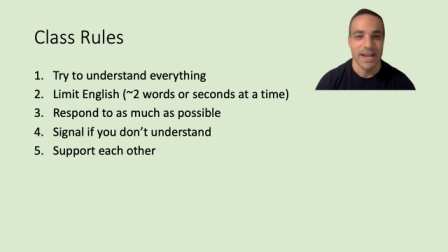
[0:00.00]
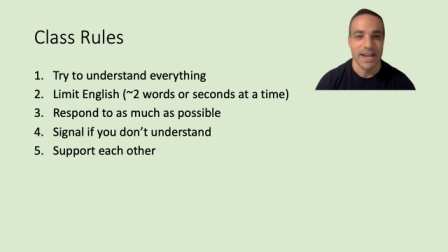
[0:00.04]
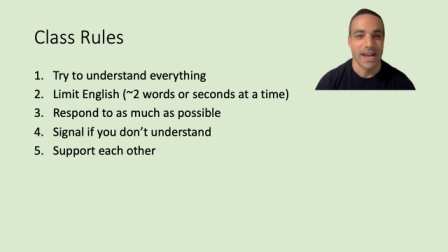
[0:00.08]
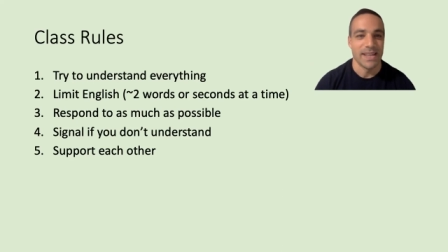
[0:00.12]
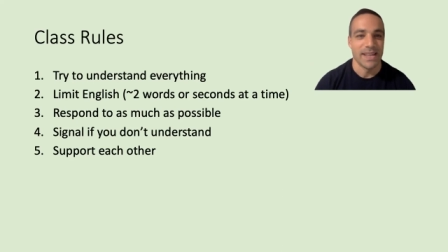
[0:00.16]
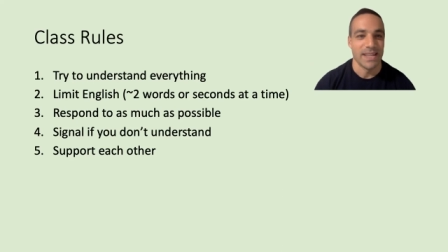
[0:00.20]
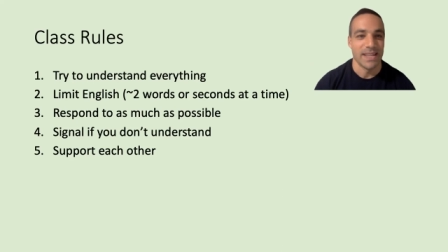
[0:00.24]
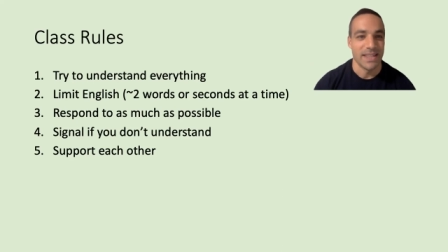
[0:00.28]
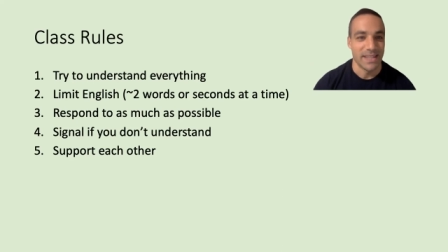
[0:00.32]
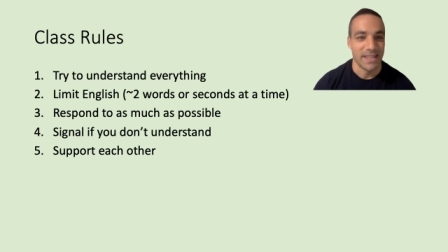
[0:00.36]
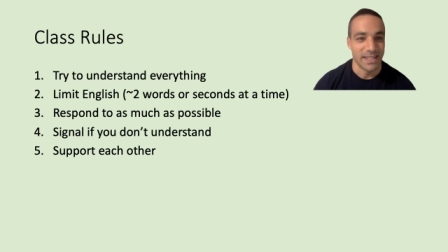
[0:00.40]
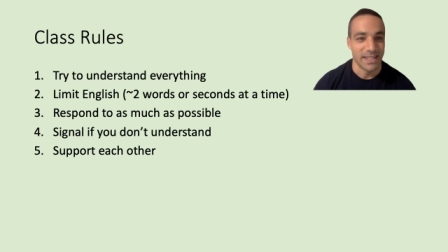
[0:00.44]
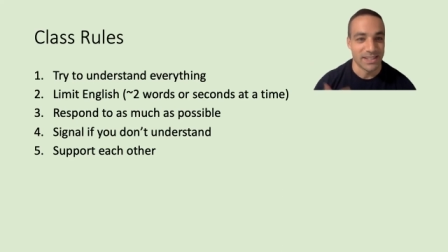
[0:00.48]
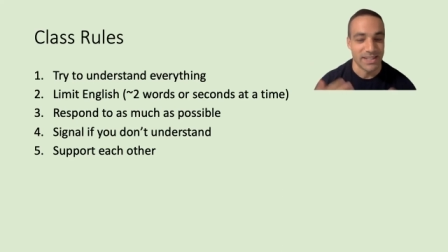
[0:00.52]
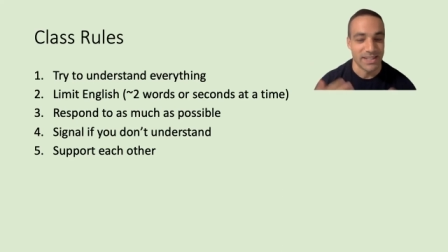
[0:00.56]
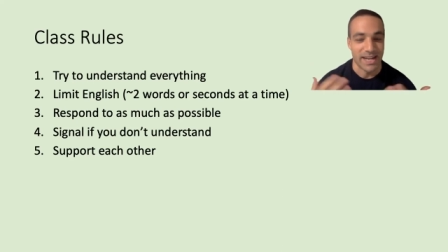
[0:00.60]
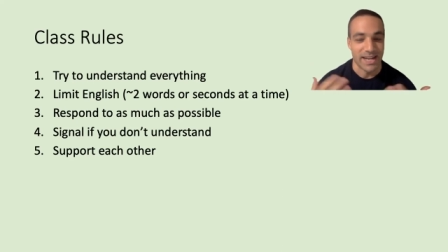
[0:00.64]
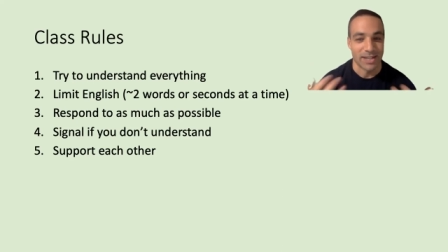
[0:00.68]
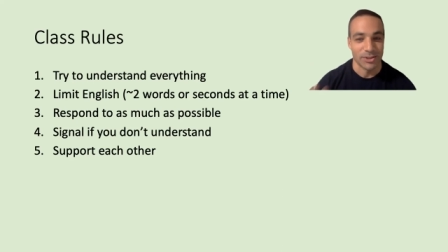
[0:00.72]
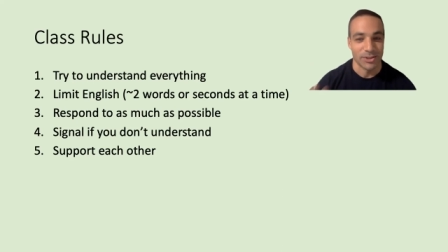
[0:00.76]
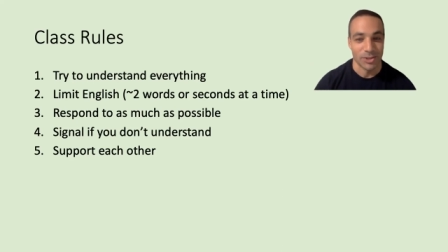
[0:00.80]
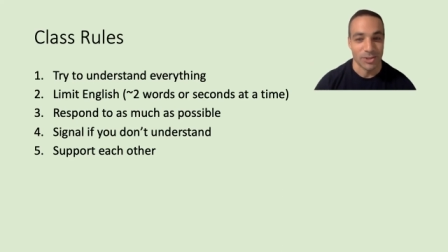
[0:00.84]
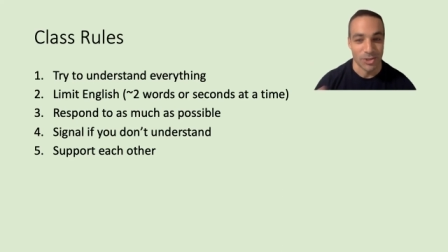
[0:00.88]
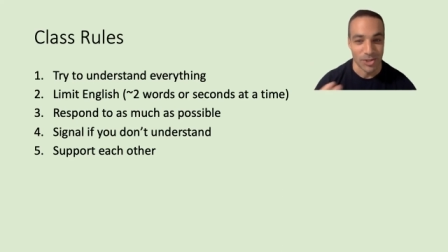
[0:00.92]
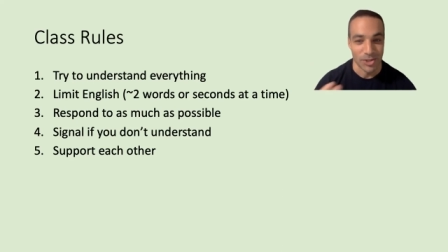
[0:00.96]
and that this
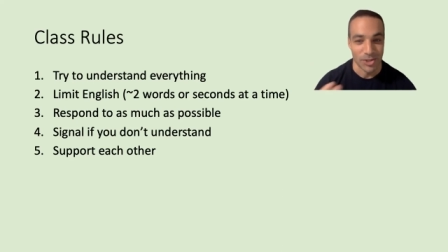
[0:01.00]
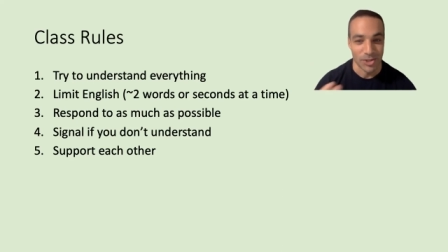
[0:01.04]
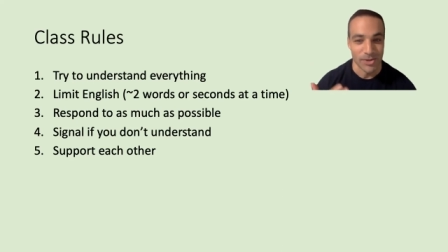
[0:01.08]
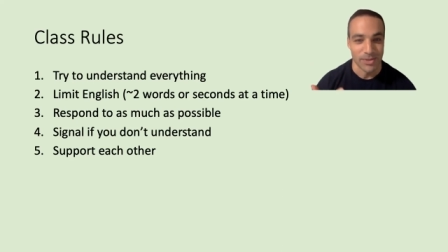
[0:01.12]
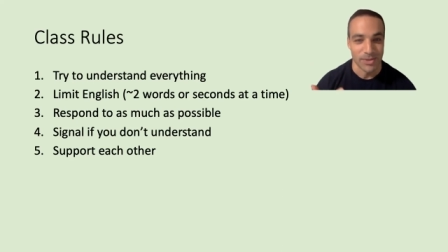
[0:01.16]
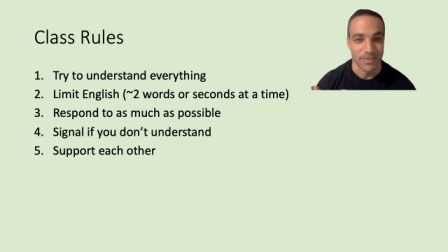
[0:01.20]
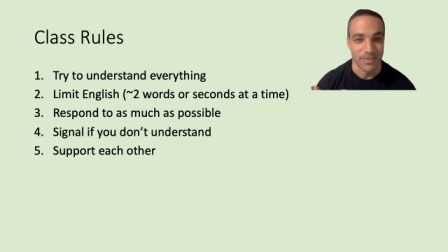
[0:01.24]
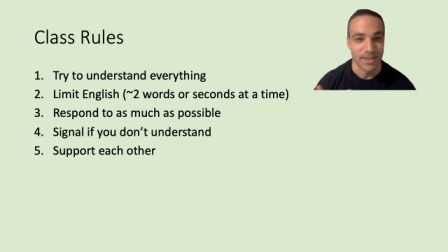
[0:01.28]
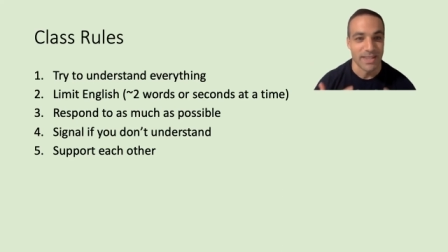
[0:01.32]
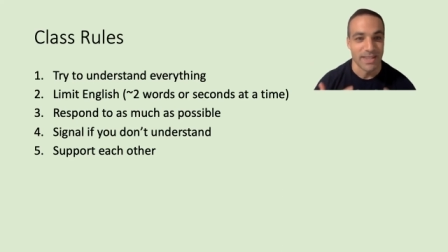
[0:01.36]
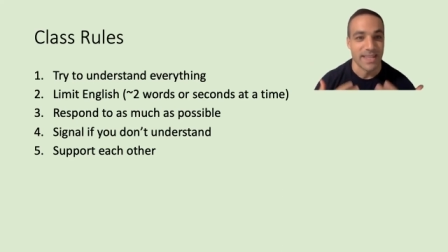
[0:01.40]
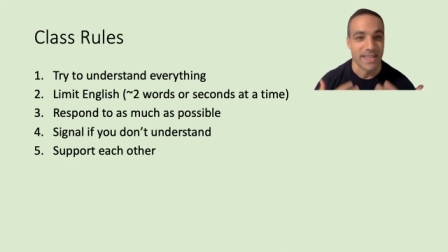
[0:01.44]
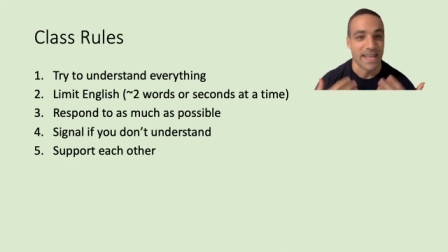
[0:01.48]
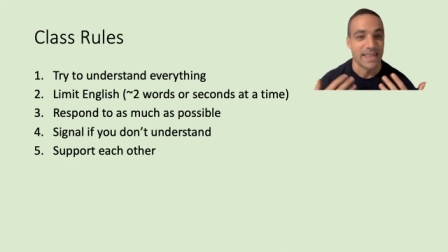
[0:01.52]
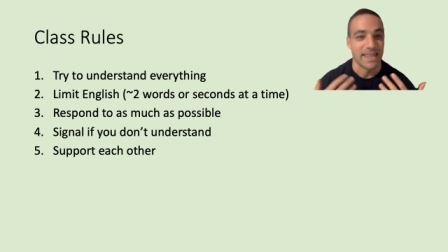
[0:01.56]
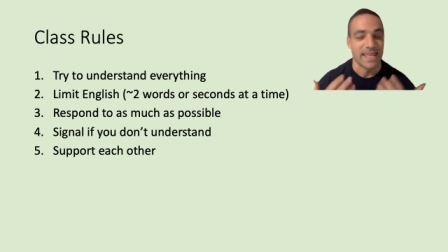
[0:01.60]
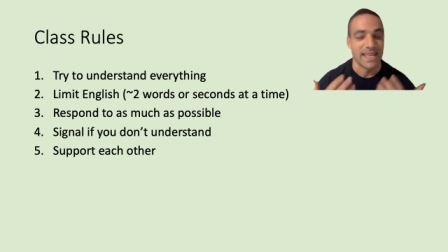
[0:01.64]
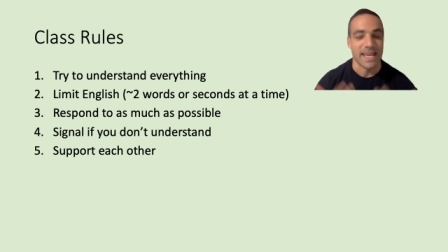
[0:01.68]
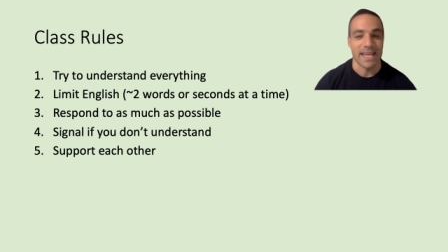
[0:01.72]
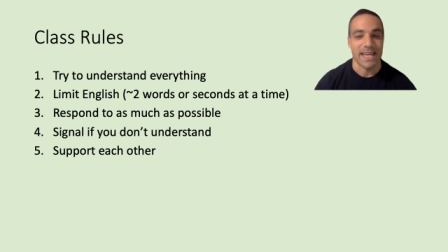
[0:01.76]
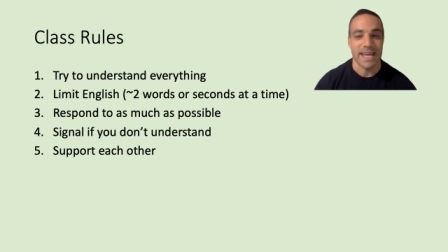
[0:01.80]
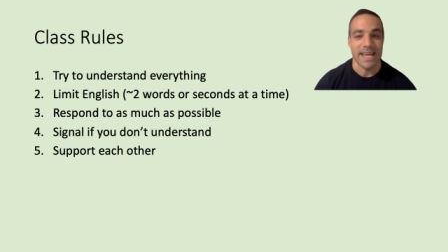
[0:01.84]
actually shows me that they